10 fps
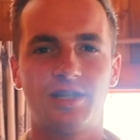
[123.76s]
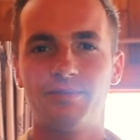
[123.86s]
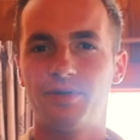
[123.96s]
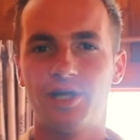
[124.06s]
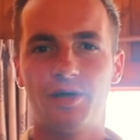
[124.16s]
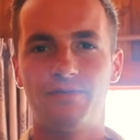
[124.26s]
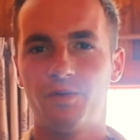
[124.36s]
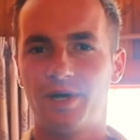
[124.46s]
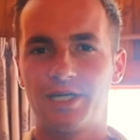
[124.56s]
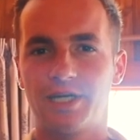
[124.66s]
in the below if
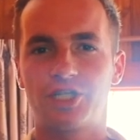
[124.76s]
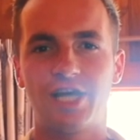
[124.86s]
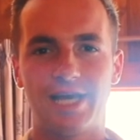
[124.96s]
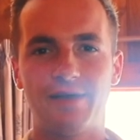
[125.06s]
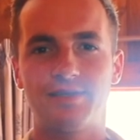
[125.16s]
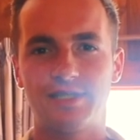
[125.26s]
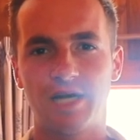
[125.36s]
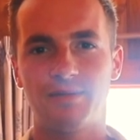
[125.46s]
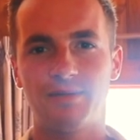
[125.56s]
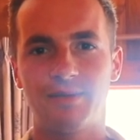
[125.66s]
you wanted to like check out this
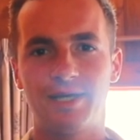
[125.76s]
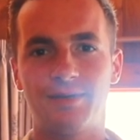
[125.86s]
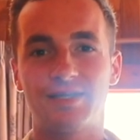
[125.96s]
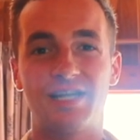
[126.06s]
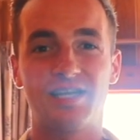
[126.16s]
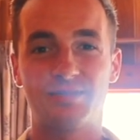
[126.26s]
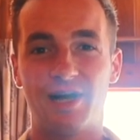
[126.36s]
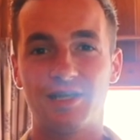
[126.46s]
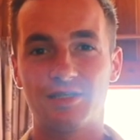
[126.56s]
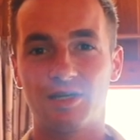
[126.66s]
Airbnb. It's not
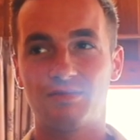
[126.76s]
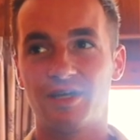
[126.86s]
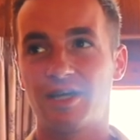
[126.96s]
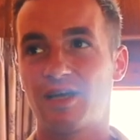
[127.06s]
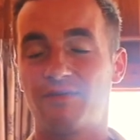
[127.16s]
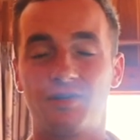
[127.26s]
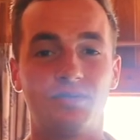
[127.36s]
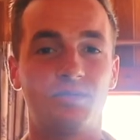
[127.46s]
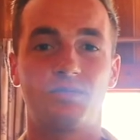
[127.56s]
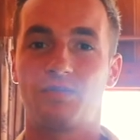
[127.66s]
sponsored, but like if
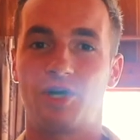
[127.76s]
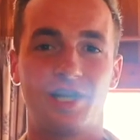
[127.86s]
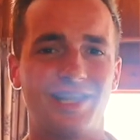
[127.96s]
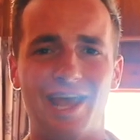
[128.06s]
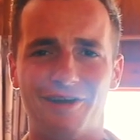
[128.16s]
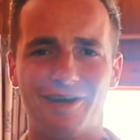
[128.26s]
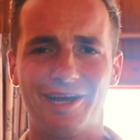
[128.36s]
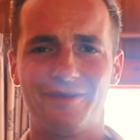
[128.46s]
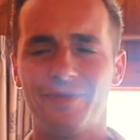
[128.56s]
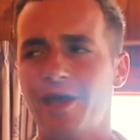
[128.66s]
you are in the
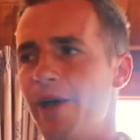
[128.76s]
area.